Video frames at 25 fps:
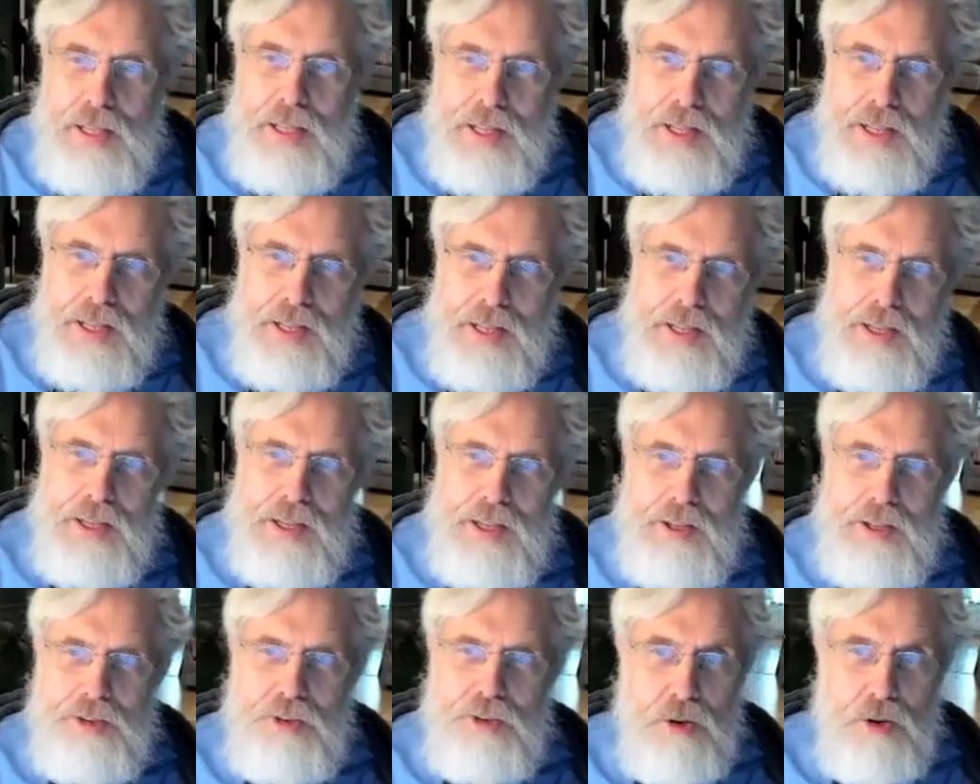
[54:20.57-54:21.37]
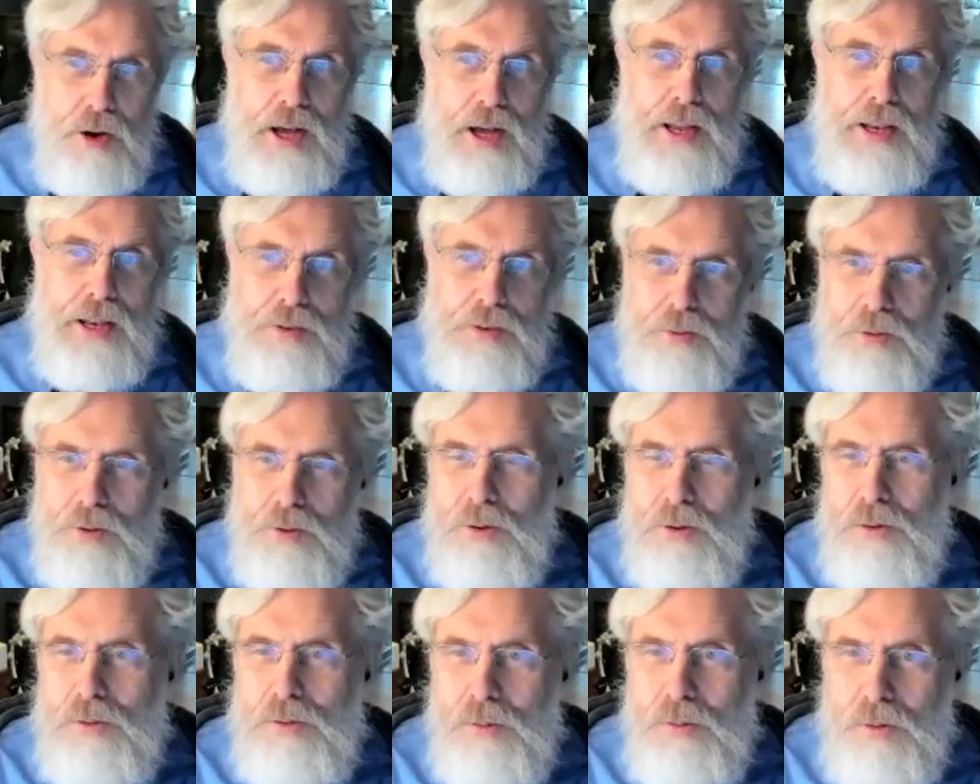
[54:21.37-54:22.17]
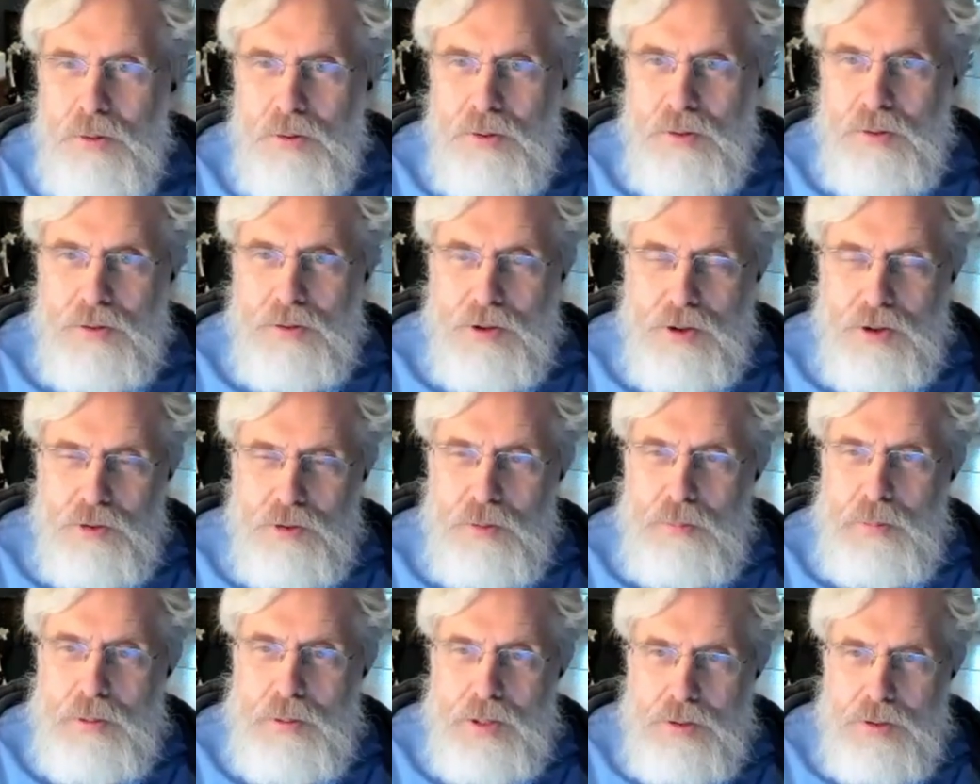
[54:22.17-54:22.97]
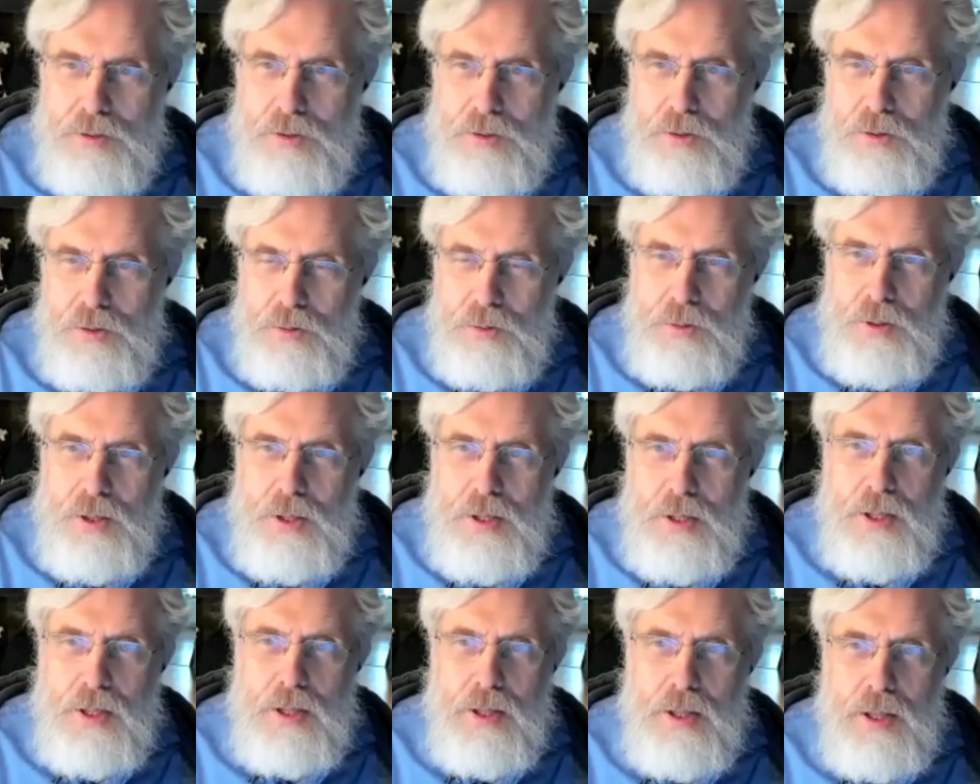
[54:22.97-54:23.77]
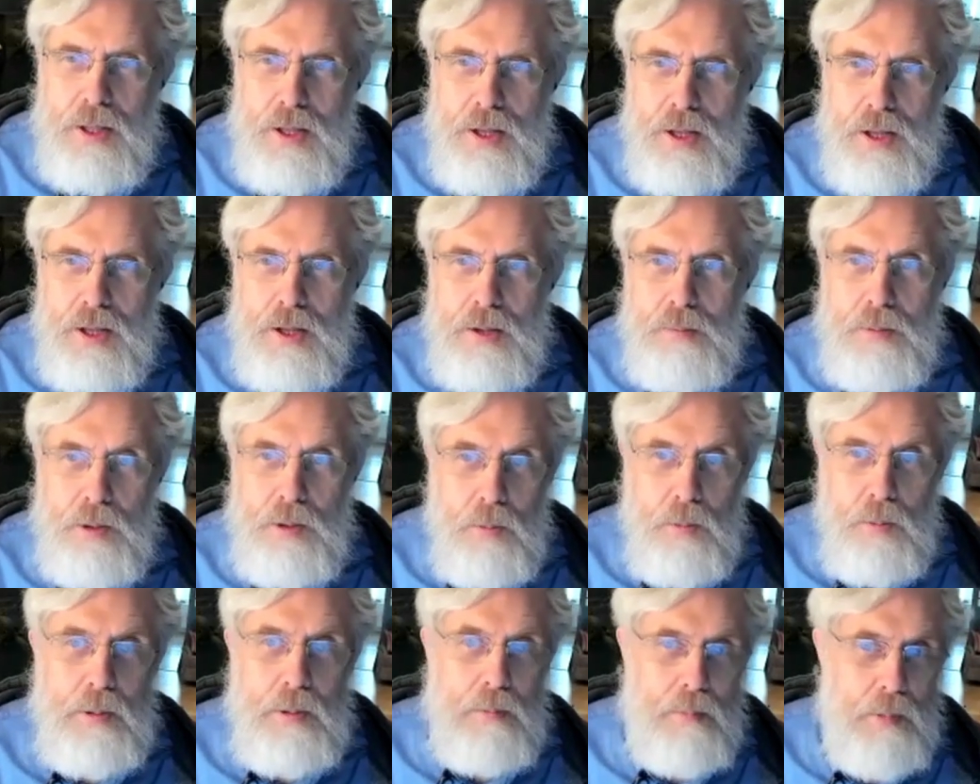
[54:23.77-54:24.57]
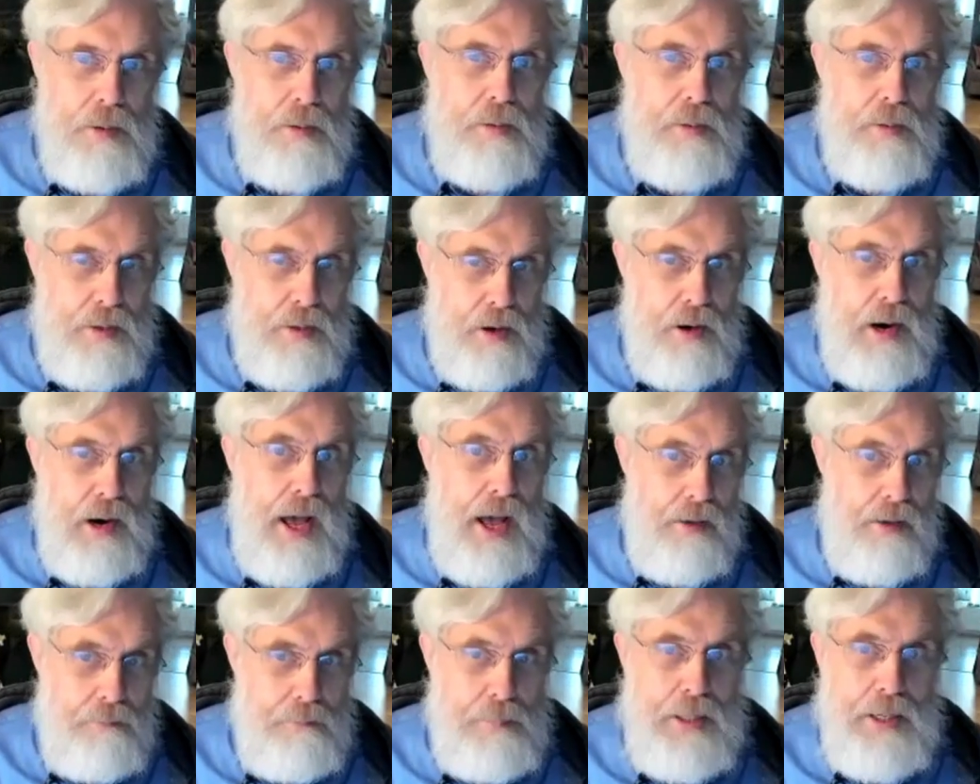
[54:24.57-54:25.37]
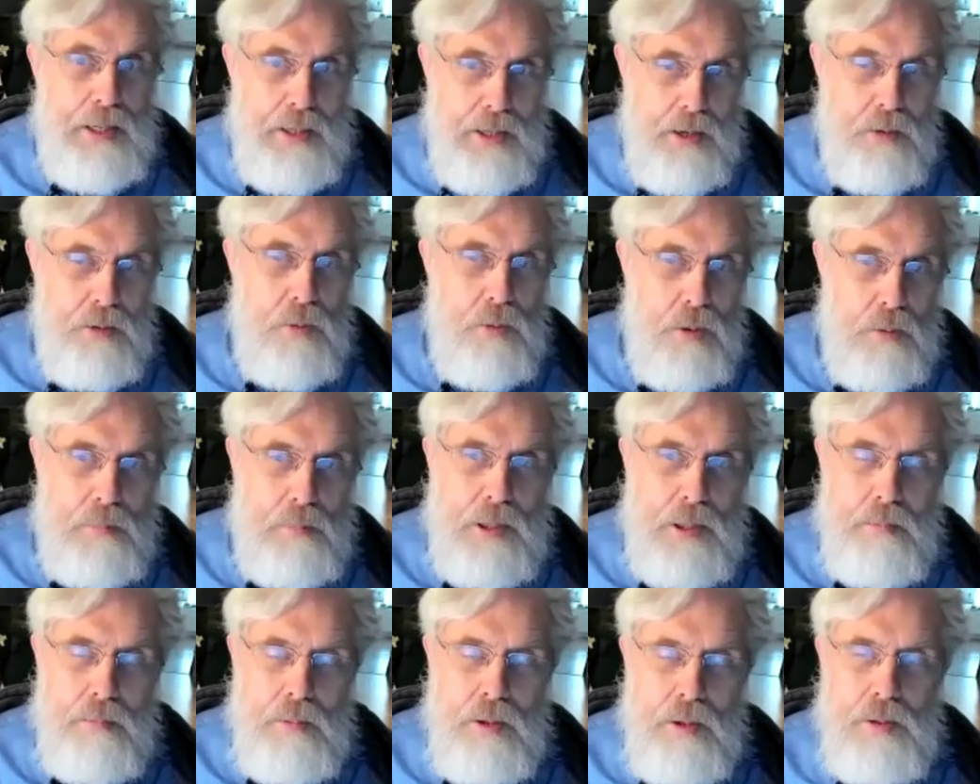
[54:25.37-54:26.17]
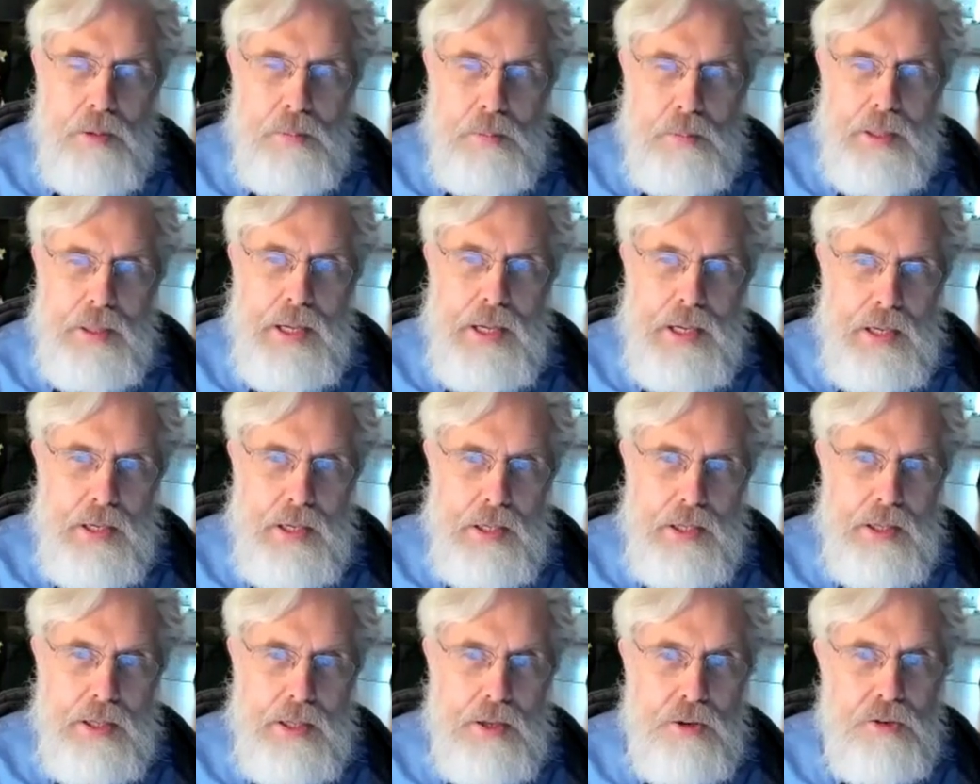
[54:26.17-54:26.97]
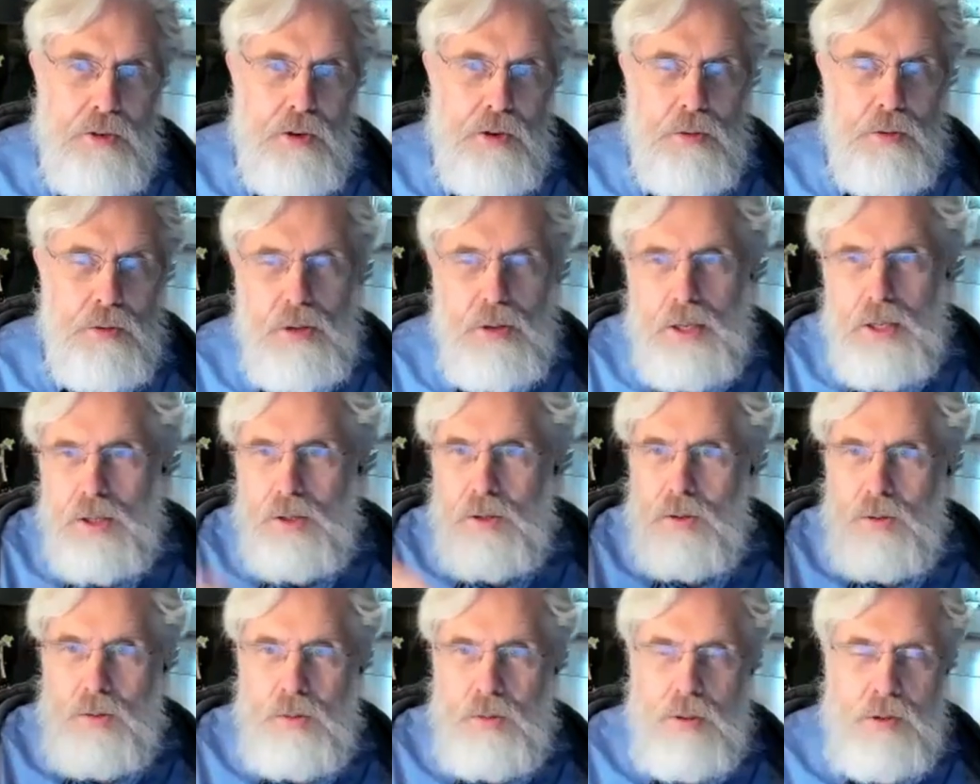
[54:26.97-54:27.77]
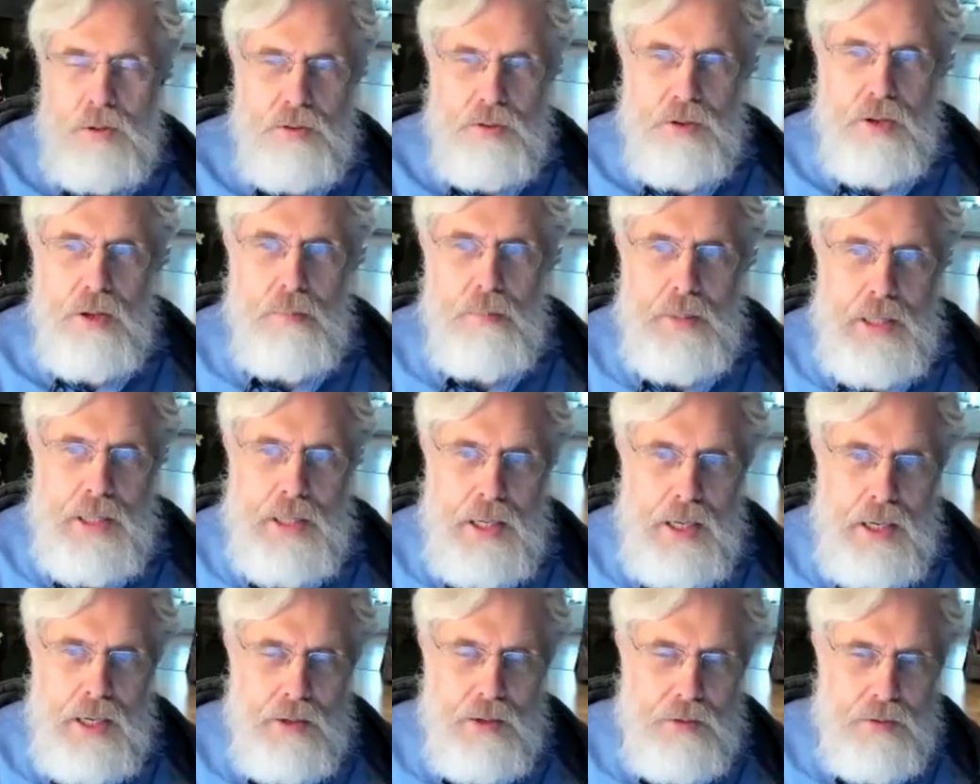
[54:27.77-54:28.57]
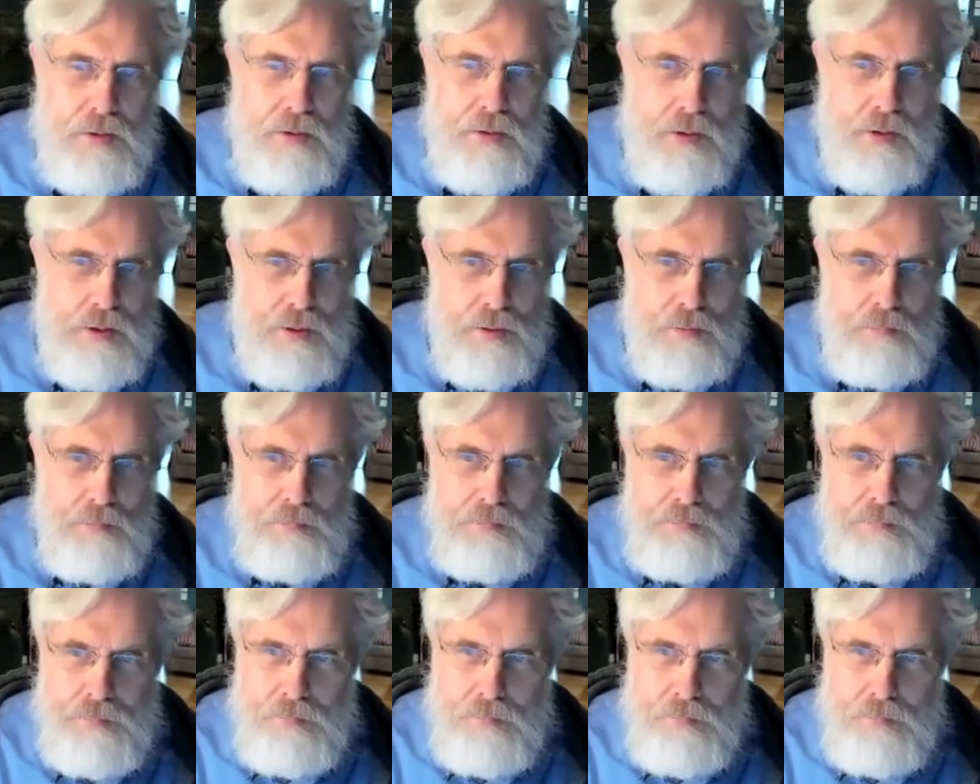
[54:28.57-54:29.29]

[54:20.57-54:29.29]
uh, tried or, or contributed to, uh, there will be mul- there have been and will be multiple editing, and there's already new ones coming out um,